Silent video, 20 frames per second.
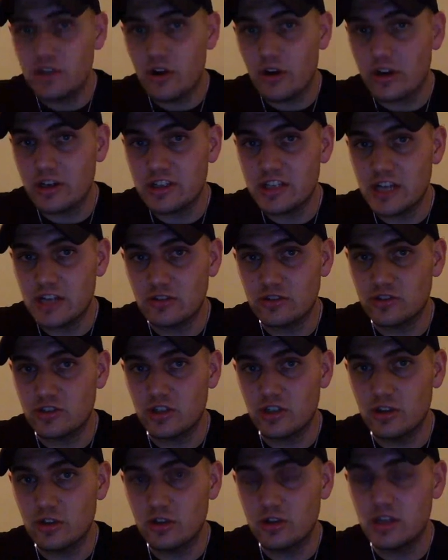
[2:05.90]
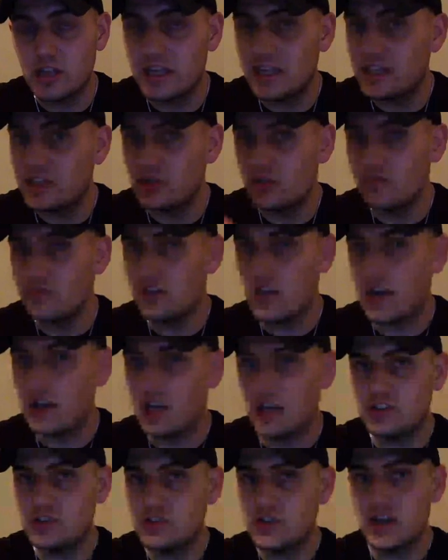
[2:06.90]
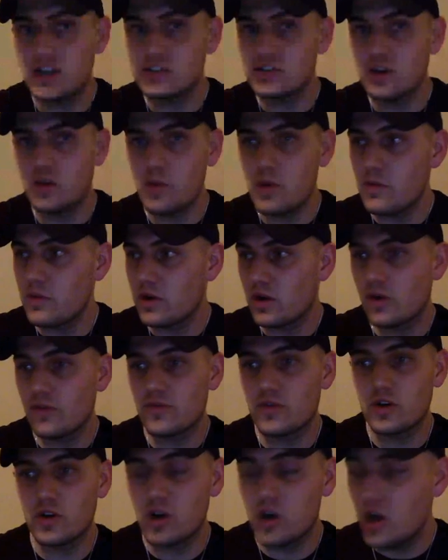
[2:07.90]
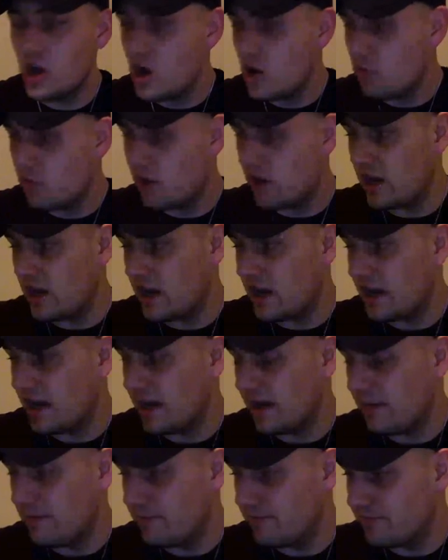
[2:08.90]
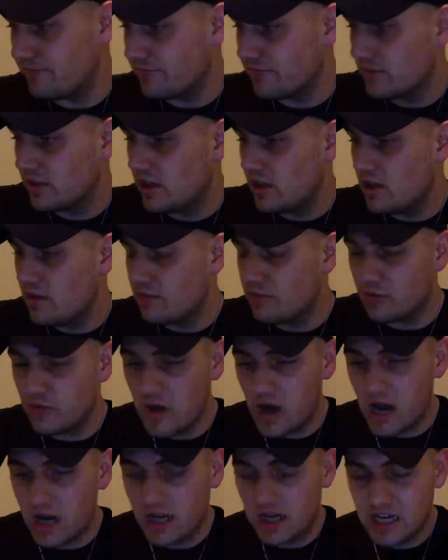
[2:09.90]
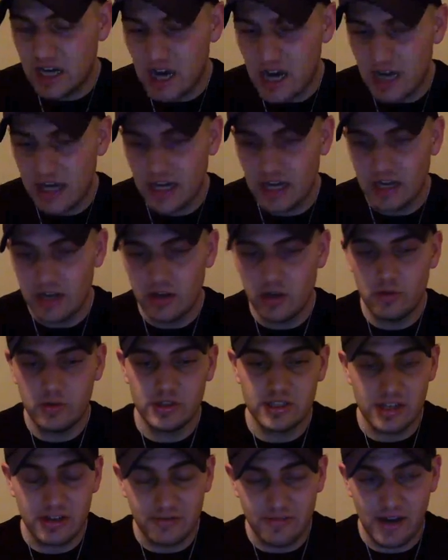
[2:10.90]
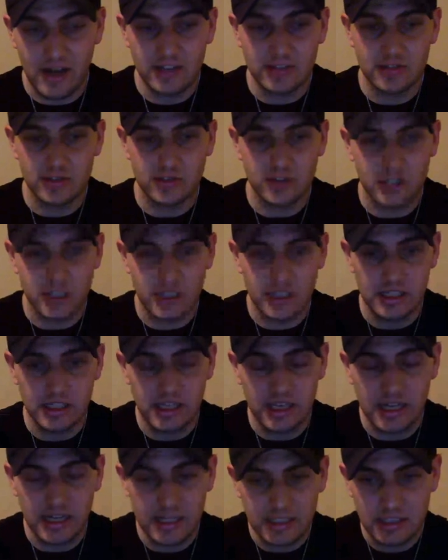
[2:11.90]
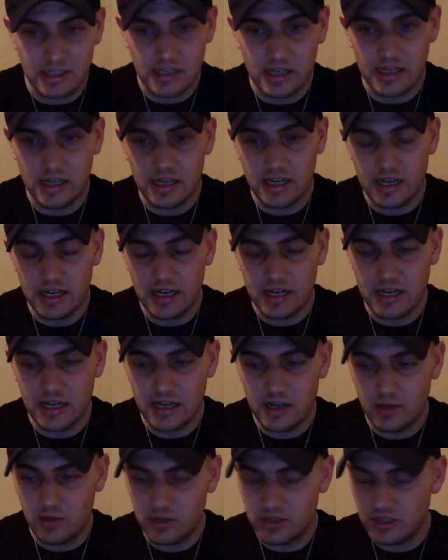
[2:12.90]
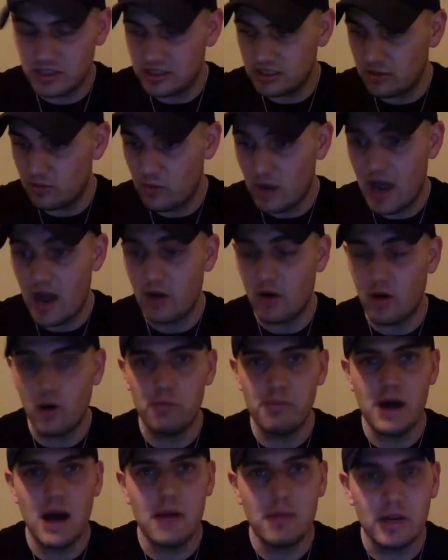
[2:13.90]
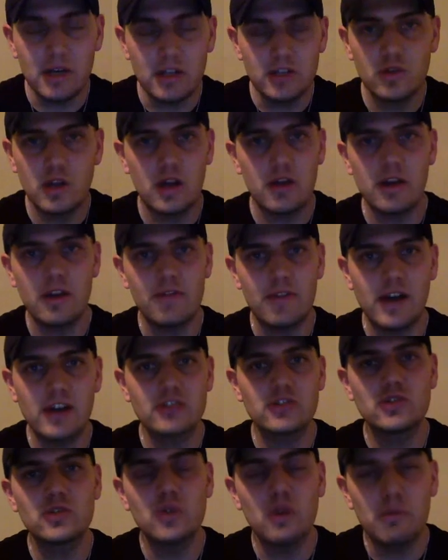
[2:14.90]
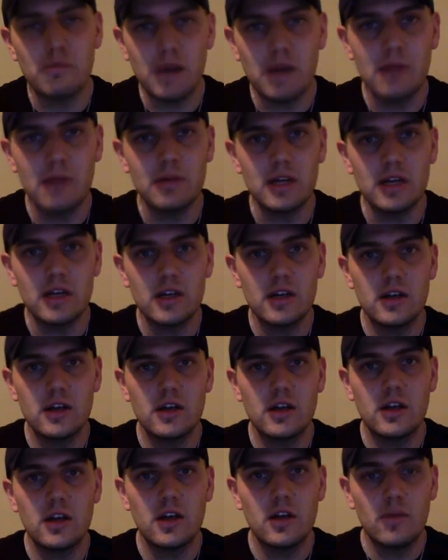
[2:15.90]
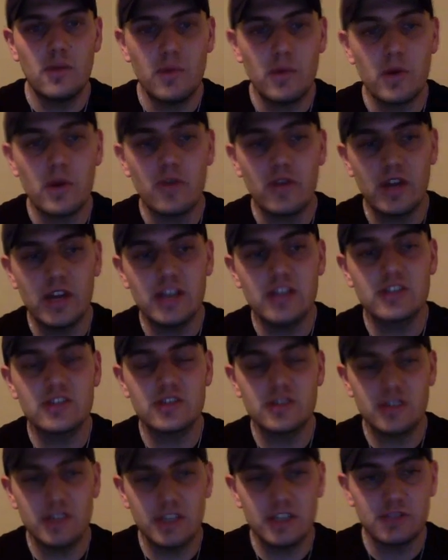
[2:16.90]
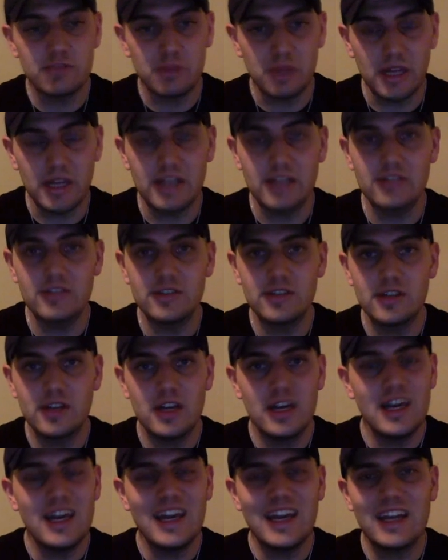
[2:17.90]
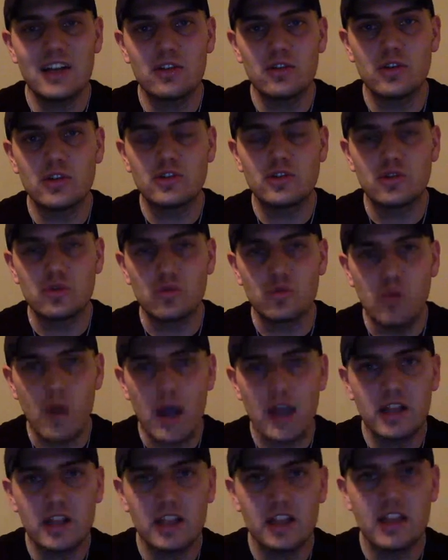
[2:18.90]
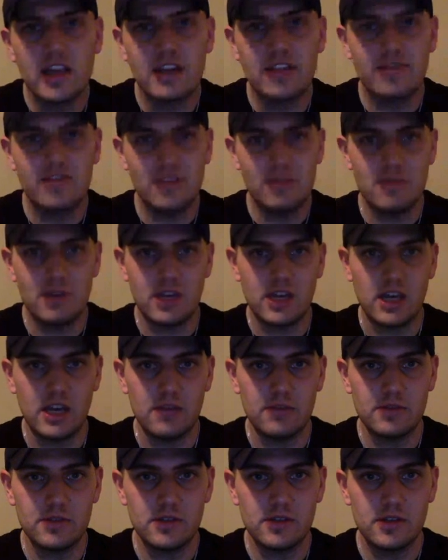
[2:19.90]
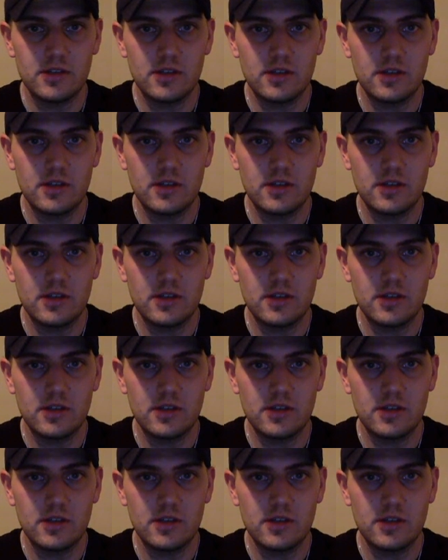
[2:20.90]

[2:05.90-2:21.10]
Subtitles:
the architecture is going to look like. As you guys know, we went over what Parag Khanna, who was an advisor to what's his name? Wow, Obama, an advisor to Obama. We went over his plans. It looked directly like FEMA camps.